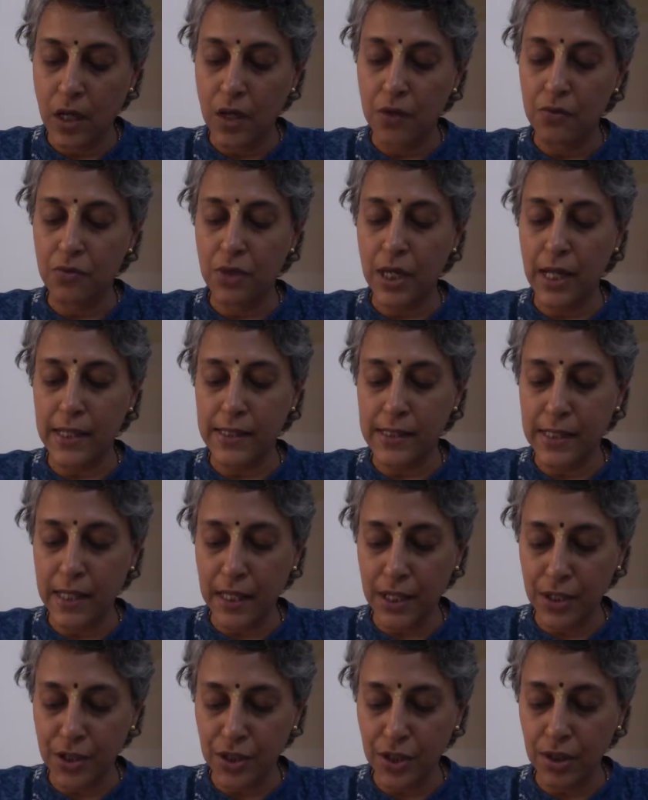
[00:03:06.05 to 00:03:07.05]

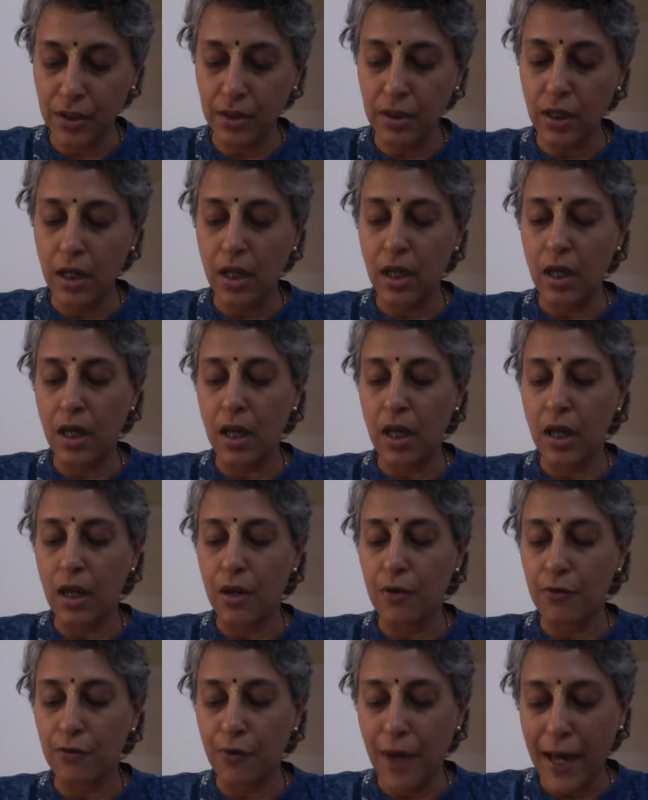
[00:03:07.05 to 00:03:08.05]
Translation.
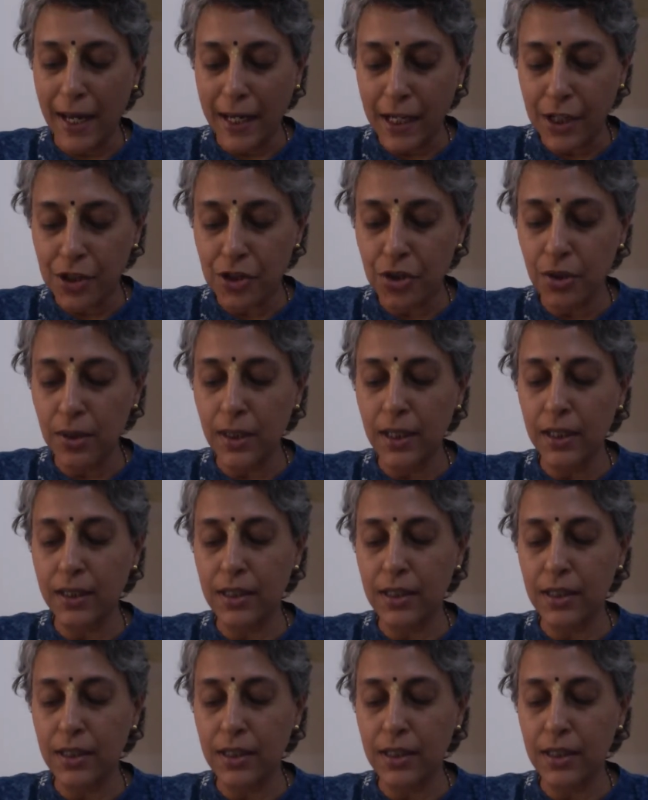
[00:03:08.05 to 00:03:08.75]
Factually,